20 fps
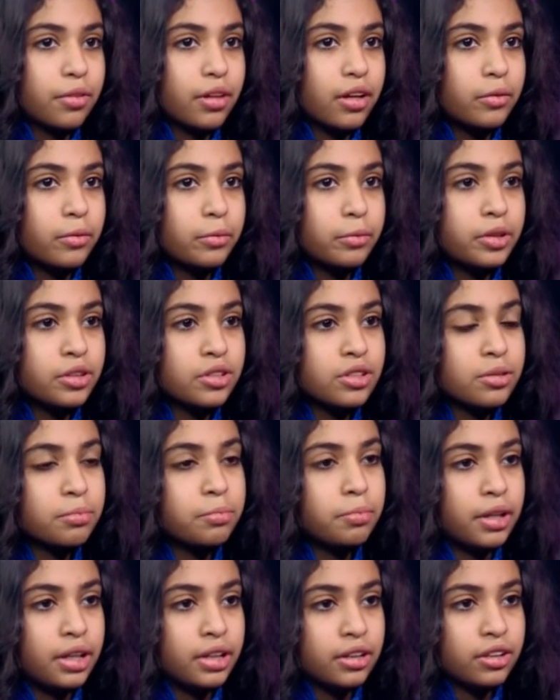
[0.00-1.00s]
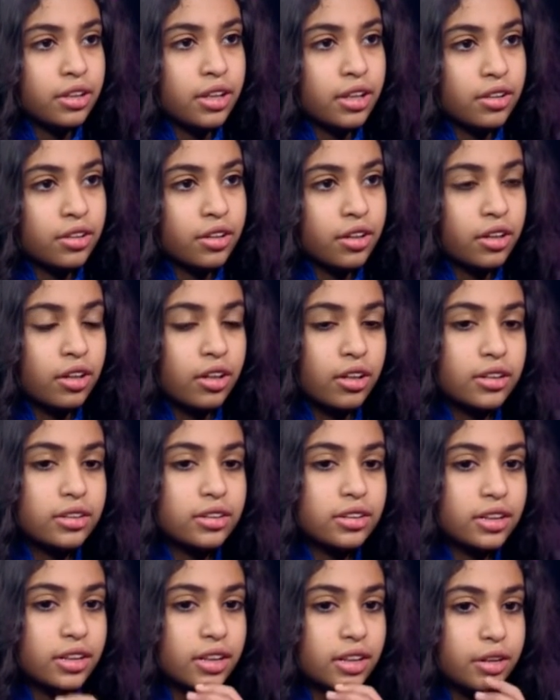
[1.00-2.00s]
We used to play together a lot.
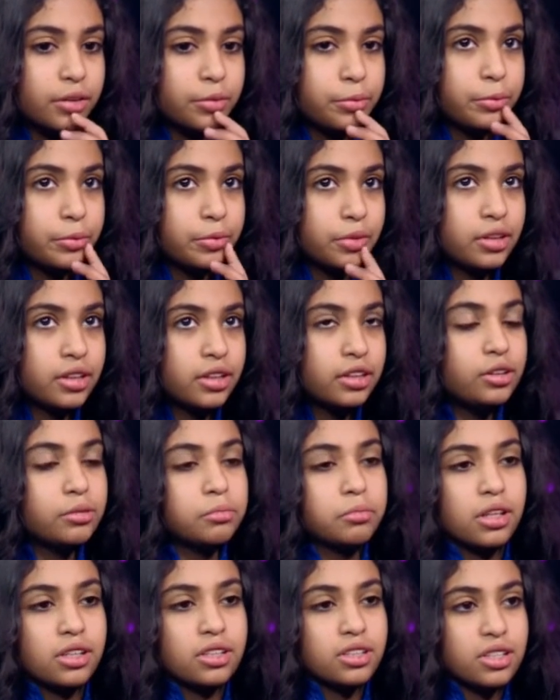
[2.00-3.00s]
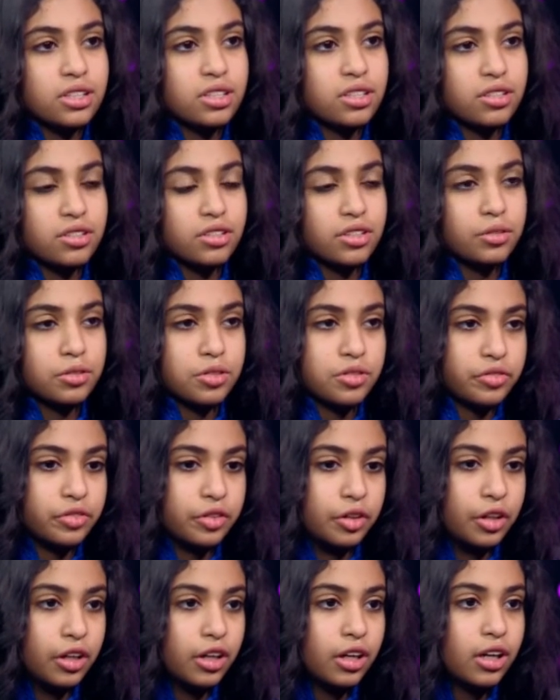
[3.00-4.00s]
He did gymnastics since he was 4.